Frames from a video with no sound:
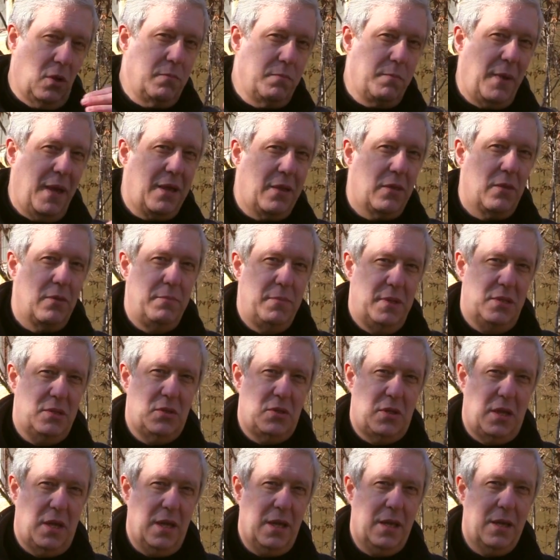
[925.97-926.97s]
make the
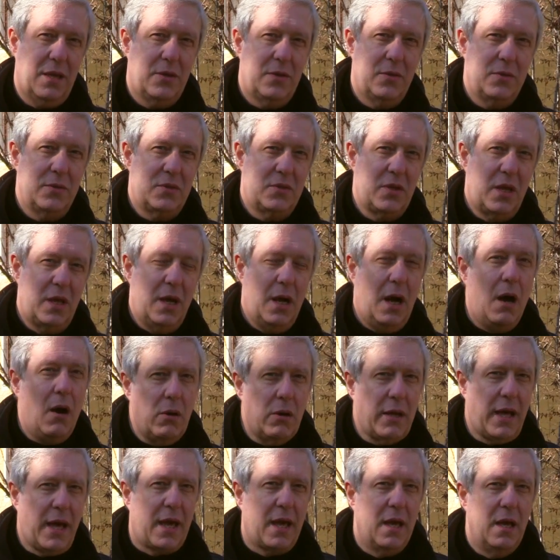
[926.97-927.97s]
mistake to say,
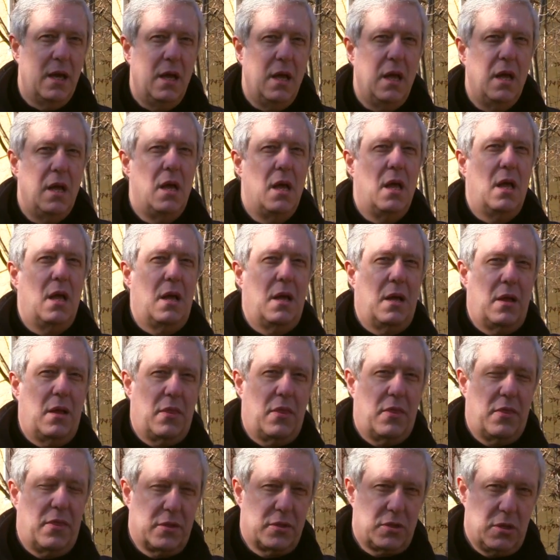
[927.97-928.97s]
okay,
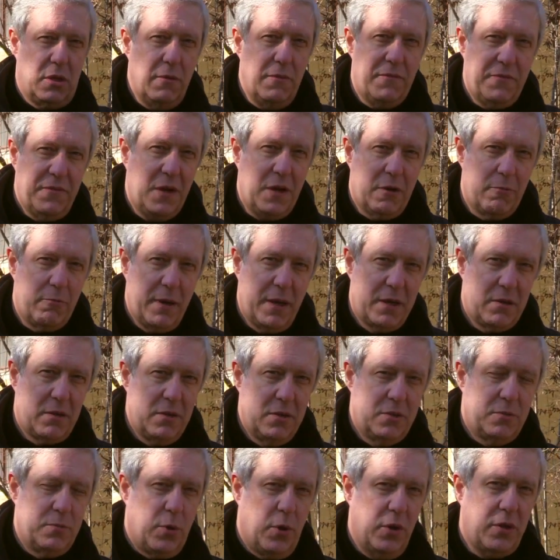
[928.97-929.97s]
the slow figure eight
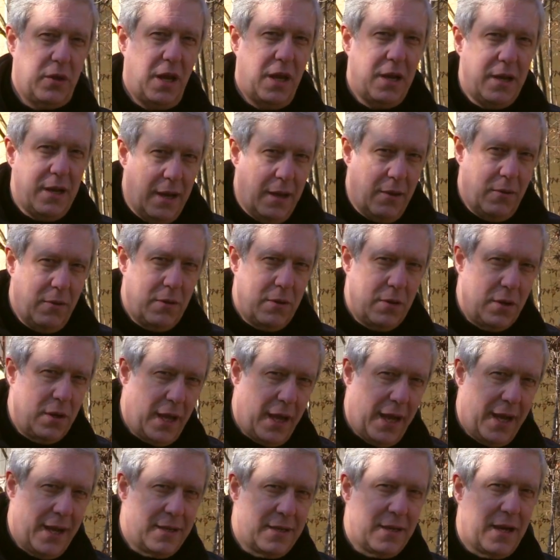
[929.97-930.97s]
is working now,
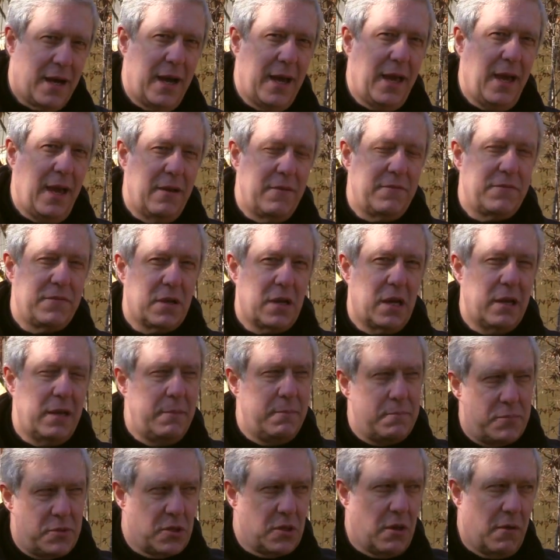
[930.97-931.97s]
and I have a
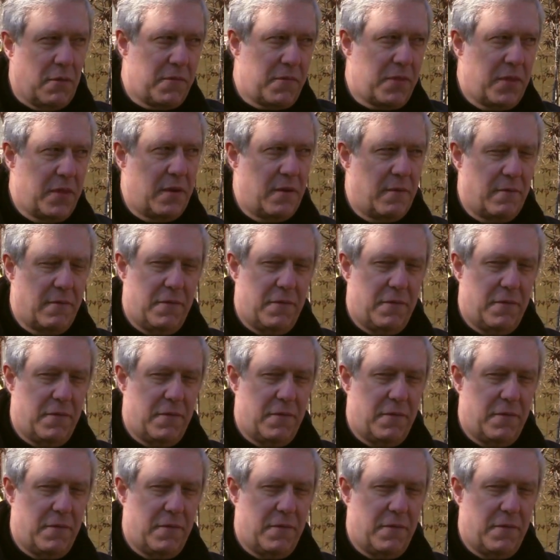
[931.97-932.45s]
glimpse of the